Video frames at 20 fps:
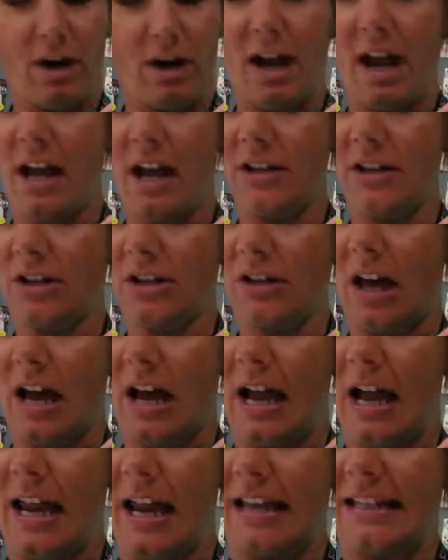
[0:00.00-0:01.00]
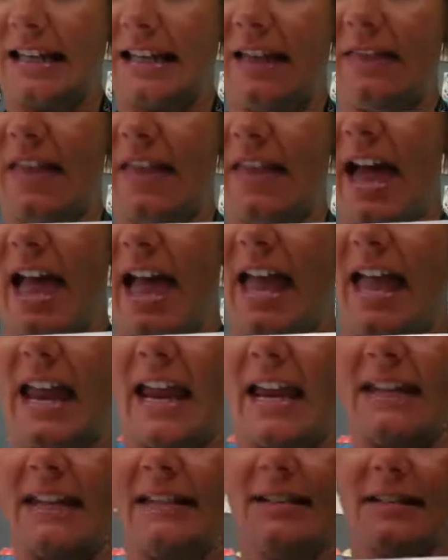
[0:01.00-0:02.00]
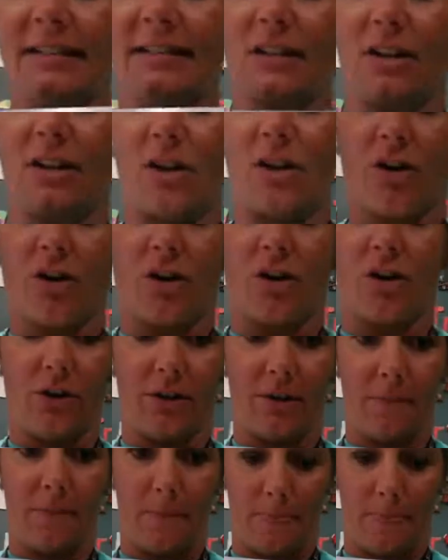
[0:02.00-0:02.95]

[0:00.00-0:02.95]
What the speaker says: underlined and the 8 circled.